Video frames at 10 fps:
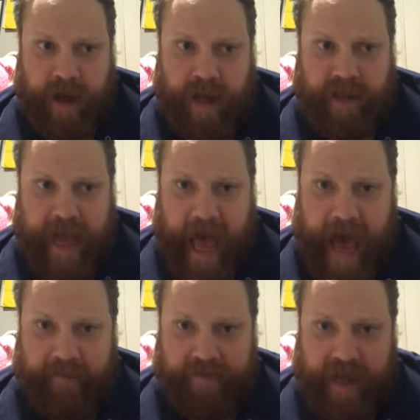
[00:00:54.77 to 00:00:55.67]
and they
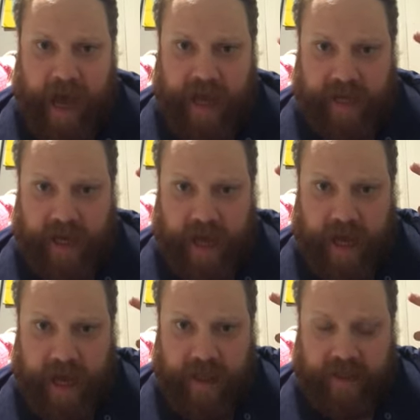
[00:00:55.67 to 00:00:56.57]
have the
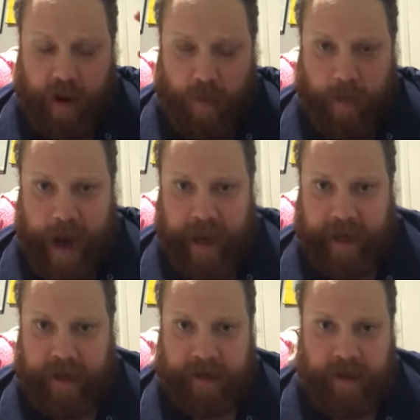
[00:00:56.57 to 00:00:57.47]
idea in their
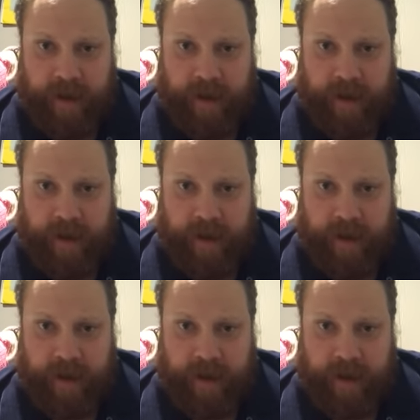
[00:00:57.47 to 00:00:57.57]
mind